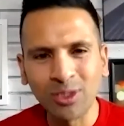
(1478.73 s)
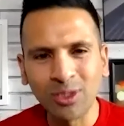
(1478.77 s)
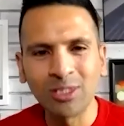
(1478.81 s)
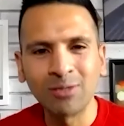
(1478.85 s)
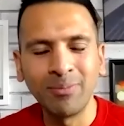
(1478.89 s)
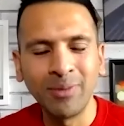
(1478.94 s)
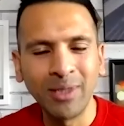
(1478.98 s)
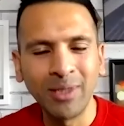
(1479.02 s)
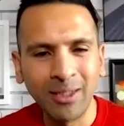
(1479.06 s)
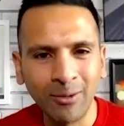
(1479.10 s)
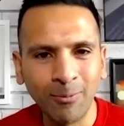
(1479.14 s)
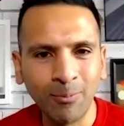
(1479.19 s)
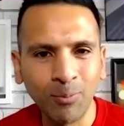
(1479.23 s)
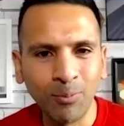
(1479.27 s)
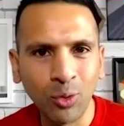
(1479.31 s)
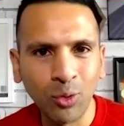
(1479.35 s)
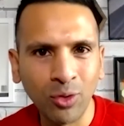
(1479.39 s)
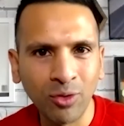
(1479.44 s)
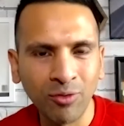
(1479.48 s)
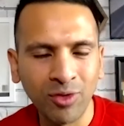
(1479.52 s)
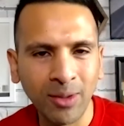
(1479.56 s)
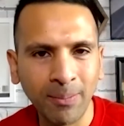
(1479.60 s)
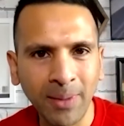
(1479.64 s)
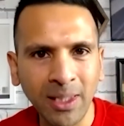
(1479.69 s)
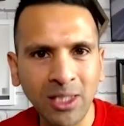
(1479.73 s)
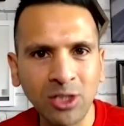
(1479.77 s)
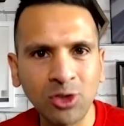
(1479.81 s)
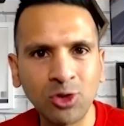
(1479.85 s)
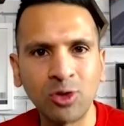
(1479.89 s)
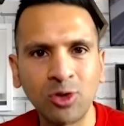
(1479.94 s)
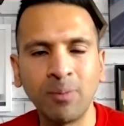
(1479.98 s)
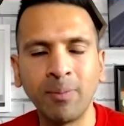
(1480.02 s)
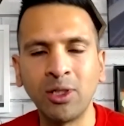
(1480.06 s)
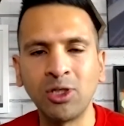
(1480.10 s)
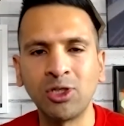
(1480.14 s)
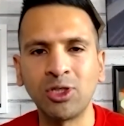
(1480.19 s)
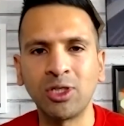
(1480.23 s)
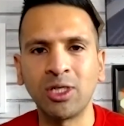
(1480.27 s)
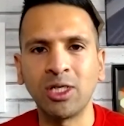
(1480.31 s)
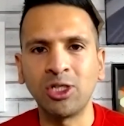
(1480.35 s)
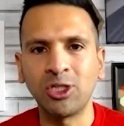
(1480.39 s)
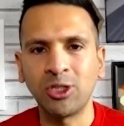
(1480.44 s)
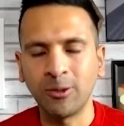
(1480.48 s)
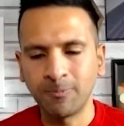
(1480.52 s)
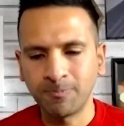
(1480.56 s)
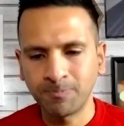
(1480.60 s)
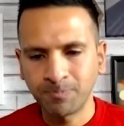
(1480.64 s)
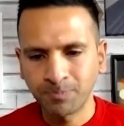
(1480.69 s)
daughter's being more of the mainstream
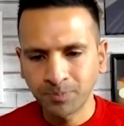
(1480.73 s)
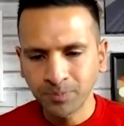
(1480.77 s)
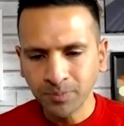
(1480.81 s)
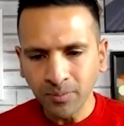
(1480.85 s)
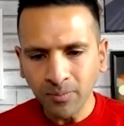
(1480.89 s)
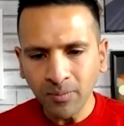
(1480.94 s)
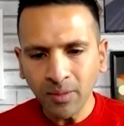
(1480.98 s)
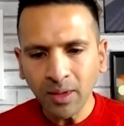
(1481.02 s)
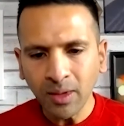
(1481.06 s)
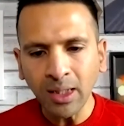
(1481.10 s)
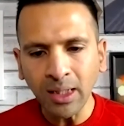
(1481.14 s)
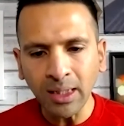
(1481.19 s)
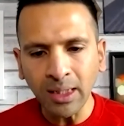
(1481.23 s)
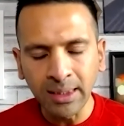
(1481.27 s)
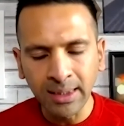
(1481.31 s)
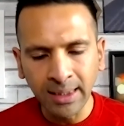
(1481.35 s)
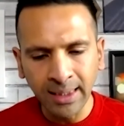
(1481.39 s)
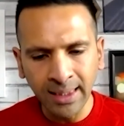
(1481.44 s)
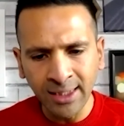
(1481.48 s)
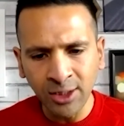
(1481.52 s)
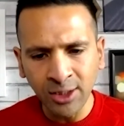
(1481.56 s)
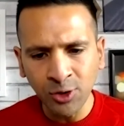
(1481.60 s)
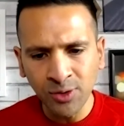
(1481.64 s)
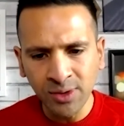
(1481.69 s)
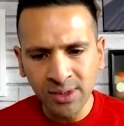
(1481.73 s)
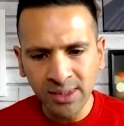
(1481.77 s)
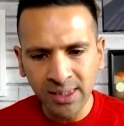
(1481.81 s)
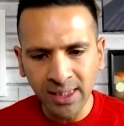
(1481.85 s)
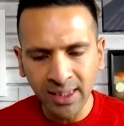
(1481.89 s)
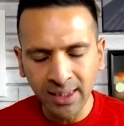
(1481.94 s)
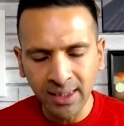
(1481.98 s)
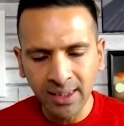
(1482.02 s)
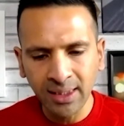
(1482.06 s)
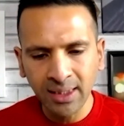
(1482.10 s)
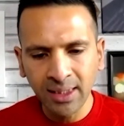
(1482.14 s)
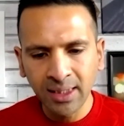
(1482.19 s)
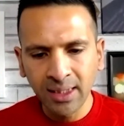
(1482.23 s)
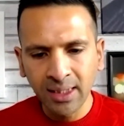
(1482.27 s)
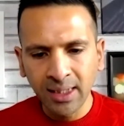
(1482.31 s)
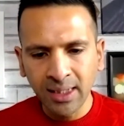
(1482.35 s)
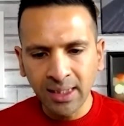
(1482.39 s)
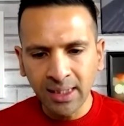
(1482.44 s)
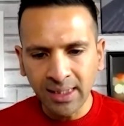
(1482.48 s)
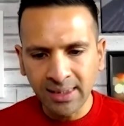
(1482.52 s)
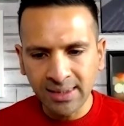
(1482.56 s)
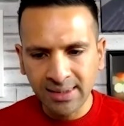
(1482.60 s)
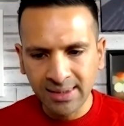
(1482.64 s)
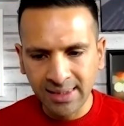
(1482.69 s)
education. And like you said,
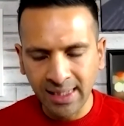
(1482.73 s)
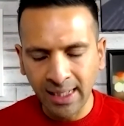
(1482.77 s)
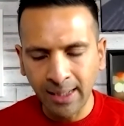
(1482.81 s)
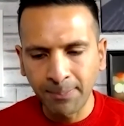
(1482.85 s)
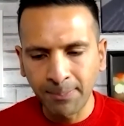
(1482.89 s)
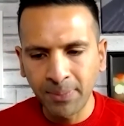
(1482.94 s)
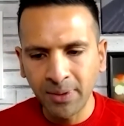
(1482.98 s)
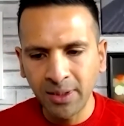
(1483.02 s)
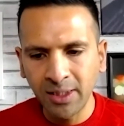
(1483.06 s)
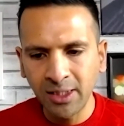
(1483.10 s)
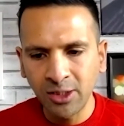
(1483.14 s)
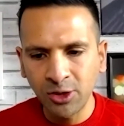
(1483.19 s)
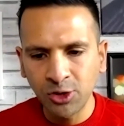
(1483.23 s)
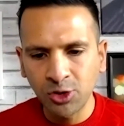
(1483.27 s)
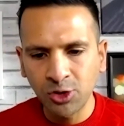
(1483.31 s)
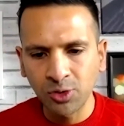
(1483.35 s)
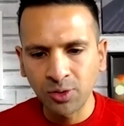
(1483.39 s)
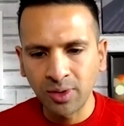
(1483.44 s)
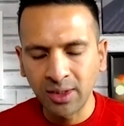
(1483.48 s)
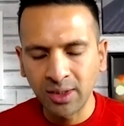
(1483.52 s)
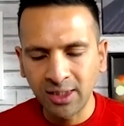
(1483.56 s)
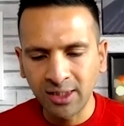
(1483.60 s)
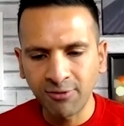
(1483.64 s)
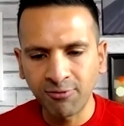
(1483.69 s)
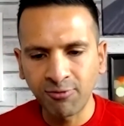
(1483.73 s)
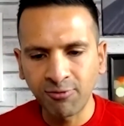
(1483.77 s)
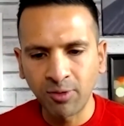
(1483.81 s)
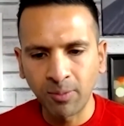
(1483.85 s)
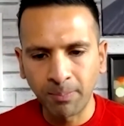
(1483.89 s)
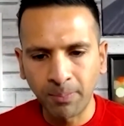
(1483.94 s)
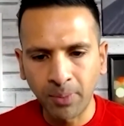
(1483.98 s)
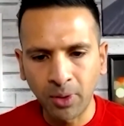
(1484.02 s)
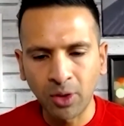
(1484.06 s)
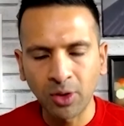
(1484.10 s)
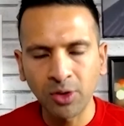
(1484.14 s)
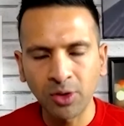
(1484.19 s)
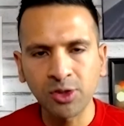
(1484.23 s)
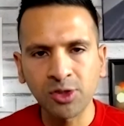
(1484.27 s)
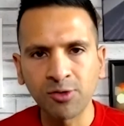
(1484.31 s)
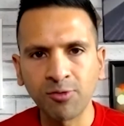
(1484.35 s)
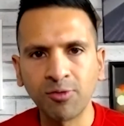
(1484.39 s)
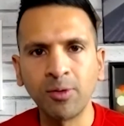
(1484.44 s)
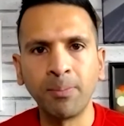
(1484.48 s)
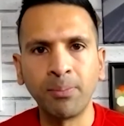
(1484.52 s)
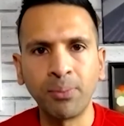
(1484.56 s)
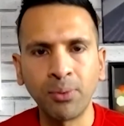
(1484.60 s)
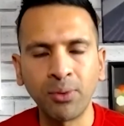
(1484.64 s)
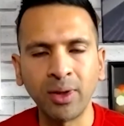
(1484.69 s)
it's tapping into the different parts
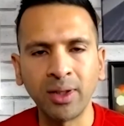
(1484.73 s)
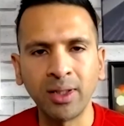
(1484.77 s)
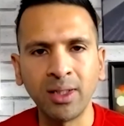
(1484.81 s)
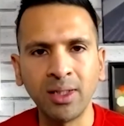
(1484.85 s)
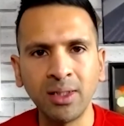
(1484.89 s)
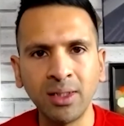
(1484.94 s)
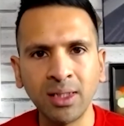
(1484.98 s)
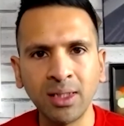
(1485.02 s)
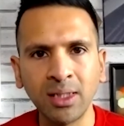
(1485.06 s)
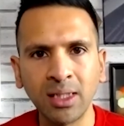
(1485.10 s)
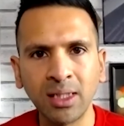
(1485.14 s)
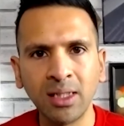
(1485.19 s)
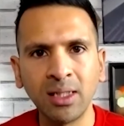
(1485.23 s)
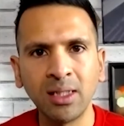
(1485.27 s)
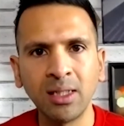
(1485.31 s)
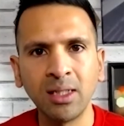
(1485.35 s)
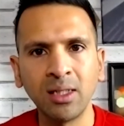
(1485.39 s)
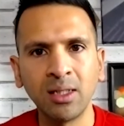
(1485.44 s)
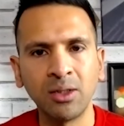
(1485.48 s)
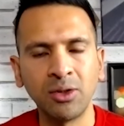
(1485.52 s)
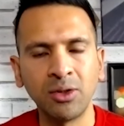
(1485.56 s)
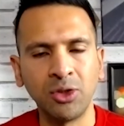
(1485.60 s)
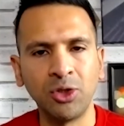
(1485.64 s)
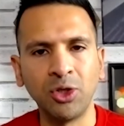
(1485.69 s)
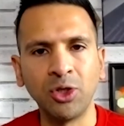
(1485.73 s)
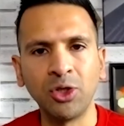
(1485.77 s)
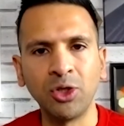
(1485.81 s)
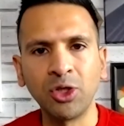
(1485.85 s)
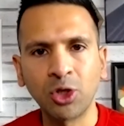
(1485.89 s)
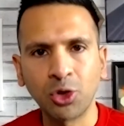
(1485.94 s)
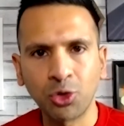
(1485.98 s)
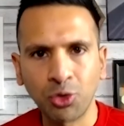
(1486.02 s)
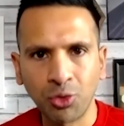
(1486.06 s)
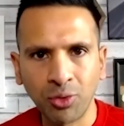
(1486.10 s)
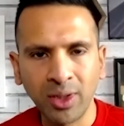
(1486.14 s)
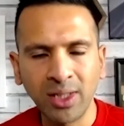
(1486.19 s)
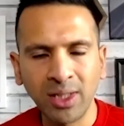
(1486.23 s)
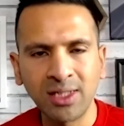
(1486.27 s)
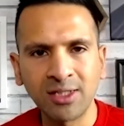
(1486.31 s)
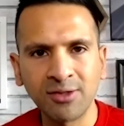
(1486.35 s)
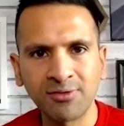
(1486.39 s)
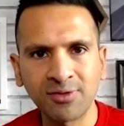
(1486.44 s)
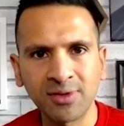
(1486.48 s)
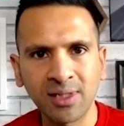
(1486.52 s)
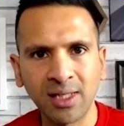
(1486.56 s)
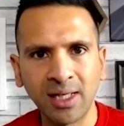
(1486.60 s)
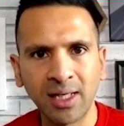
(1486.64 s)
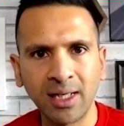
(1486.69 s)
of the brain the
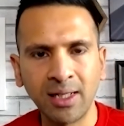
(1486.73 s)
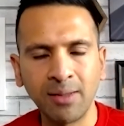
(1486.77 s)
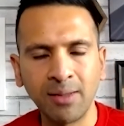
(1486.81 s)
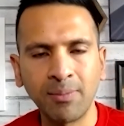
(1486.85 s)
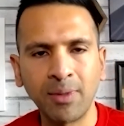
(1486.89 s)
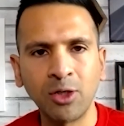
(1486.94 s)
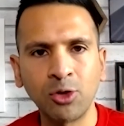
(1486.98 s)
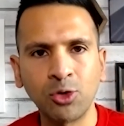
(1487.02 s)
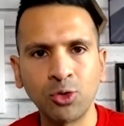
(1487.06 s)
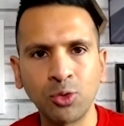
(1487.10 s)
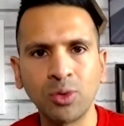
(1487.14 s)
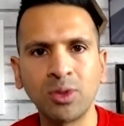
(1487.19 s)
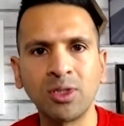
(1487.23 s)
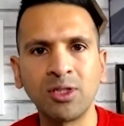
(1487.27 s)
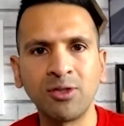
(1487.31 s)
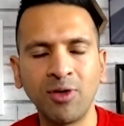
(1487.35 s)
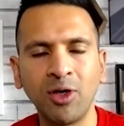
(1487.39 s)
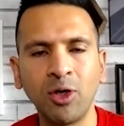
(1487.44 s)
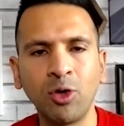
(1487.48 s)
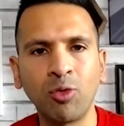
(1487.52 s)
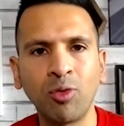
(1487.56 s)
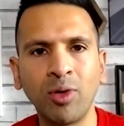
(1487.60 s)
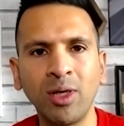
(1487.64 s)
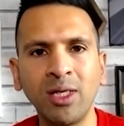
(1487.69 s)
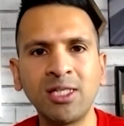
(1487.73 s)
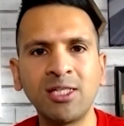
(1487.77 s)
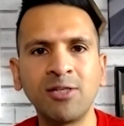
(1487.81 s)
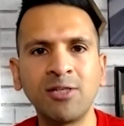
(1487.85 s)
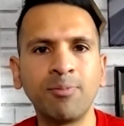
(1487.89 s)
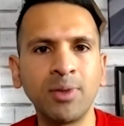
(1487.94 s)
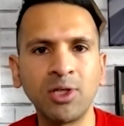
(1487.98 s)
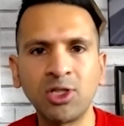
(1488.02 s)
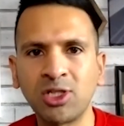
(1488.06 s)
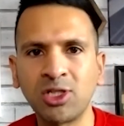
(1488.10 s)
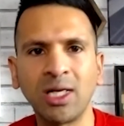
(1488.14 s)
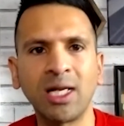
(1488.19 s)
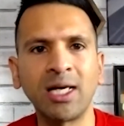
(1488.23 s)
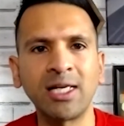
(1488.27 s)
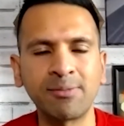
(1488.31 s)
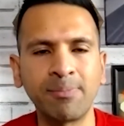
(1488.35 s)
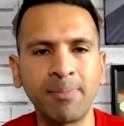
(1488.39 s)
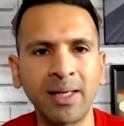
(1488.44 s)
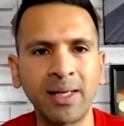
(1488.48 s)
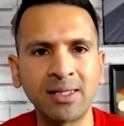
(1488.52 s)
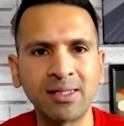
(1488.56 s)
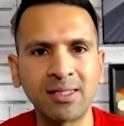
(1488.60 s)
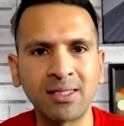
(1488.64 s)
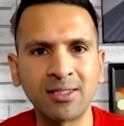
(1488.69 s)
creative side. My daughter is very creative, but she
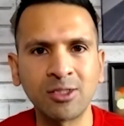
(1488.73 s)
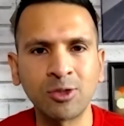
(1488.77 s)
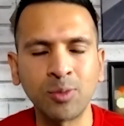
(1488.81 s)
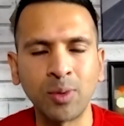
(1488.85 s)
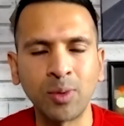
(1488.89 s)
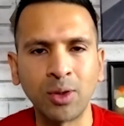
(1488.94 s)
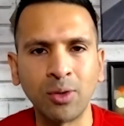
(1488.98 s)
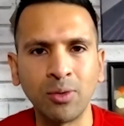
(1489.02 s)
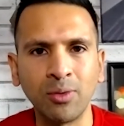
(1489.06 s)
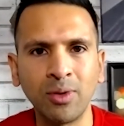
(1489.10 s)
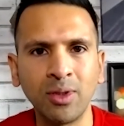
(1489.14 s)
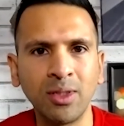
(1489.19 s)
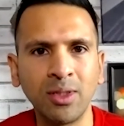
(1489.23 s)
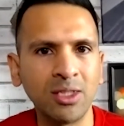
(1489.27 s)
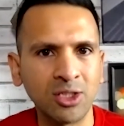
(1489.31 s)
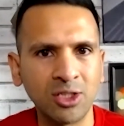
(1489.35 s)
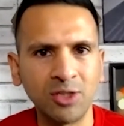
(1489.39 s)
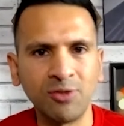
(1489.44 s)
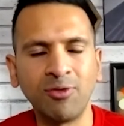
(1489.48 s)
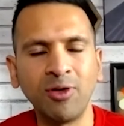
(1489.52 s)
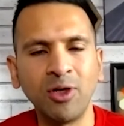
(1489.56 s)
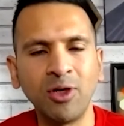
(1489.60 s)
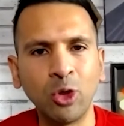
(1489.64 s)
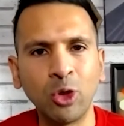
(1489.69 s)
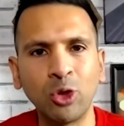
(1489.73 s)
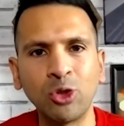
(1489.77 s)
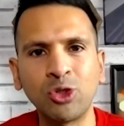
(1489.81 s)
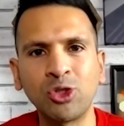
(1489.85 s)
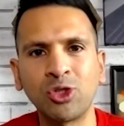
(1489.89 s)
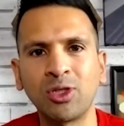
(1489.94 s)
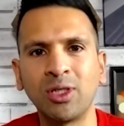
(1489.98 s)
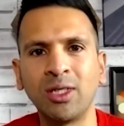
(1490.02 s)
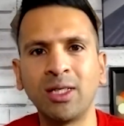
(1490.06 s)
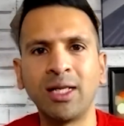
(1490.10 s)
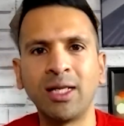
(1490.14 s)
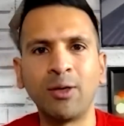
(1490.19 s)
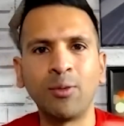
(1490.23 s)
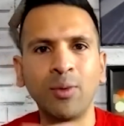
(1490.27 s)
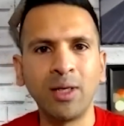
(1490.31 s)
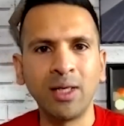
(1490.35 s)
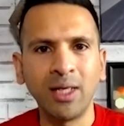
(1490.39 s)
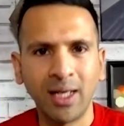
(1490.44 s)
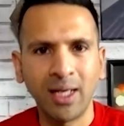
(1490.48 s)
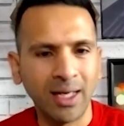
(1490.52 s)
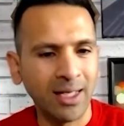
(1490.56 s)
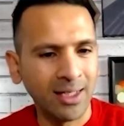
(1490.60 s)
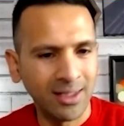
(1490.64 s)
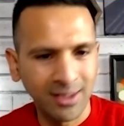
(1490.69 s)
likes maths as well. She's very logical in that
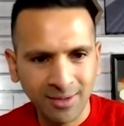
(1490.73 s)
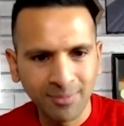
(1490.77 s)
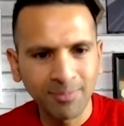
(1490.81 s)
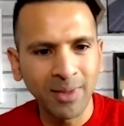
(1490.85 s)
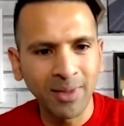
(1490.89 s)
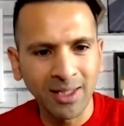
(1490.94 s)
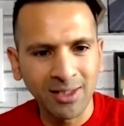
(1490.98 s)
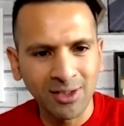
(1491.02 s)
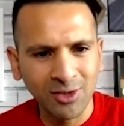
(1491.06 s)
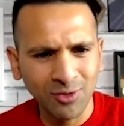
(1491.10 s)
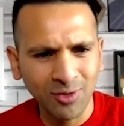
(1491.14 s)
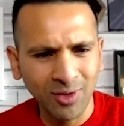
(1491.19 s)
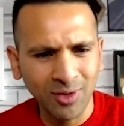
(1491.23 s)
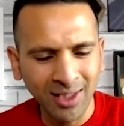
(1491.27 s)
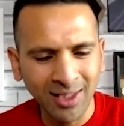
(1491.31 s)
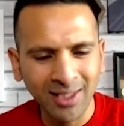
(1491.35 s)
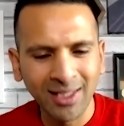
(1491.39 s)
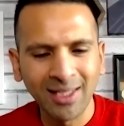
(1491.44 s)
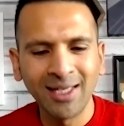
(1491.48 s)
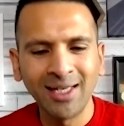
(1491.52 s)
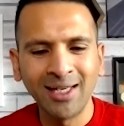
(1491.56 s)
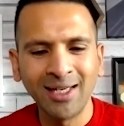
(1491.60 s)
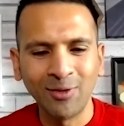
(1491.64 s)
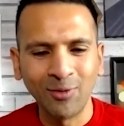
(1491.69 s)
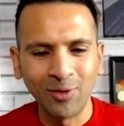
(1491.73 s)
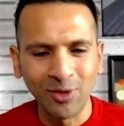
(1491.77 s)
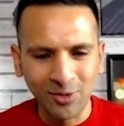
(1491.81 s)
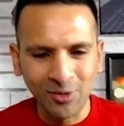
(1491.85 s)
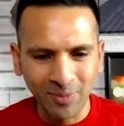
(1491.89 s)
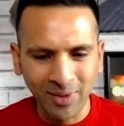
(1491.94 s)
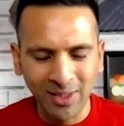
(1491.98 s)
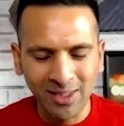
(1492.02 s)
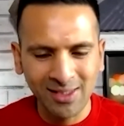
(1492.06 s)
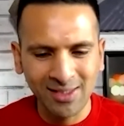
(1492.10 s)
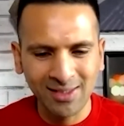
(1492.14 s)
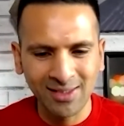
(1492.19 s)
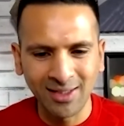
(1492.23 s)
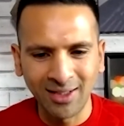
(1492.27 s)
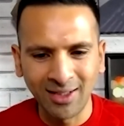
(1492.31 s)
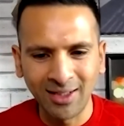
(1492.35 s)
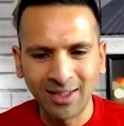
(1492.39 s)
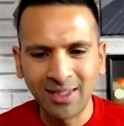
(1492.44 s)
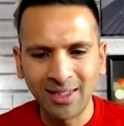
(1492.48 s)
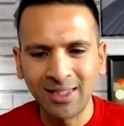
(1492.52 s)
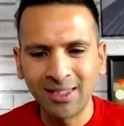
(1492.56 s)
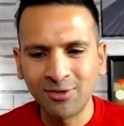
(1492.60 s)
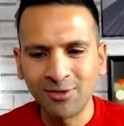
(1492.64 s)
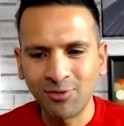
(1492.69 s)
way, and maths, right? Whereas my
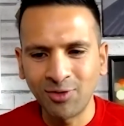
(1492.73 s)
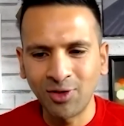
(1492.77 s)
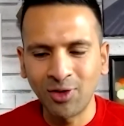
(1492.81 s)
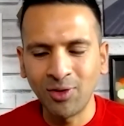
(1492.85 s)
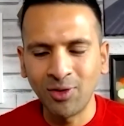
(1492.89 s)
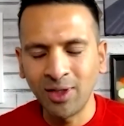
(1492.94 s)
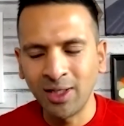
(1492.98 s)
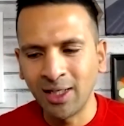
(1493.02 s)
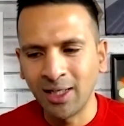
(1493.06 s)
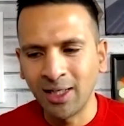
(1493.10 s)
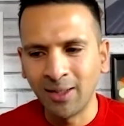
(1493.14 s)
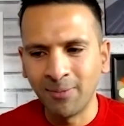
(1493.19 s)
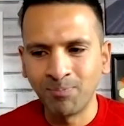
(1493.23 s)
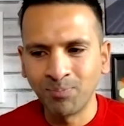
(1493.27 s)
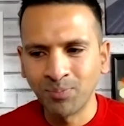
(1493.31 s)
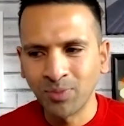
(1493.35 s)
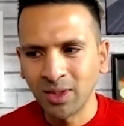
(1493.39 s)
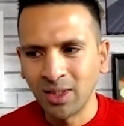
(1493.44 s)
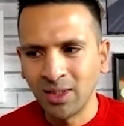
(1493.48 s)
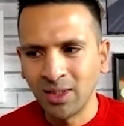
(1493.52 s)
son, he's very